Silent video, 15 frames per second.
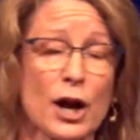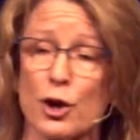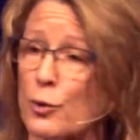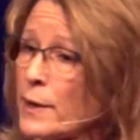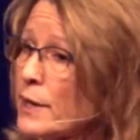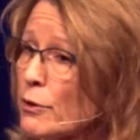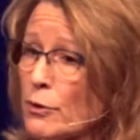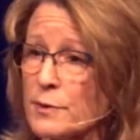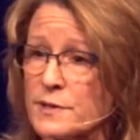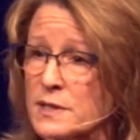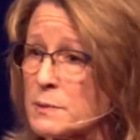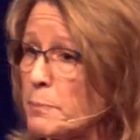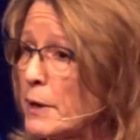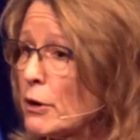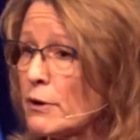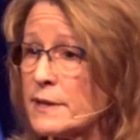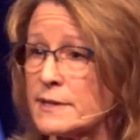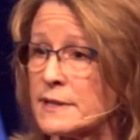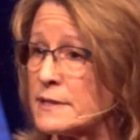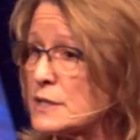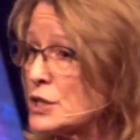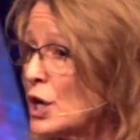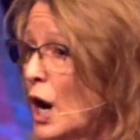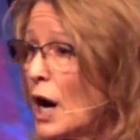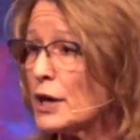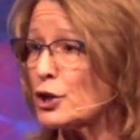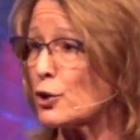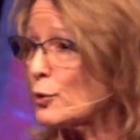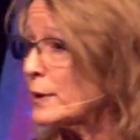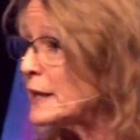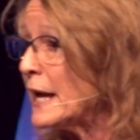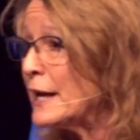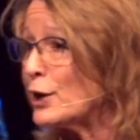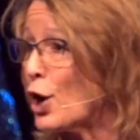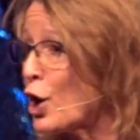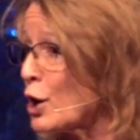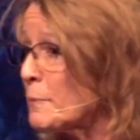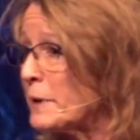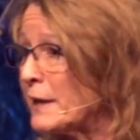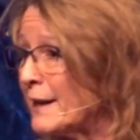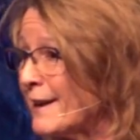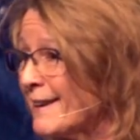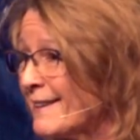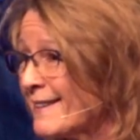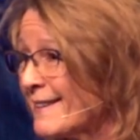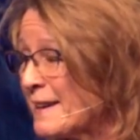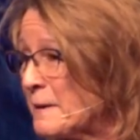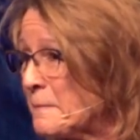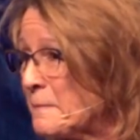A critical spirit does not create harmony.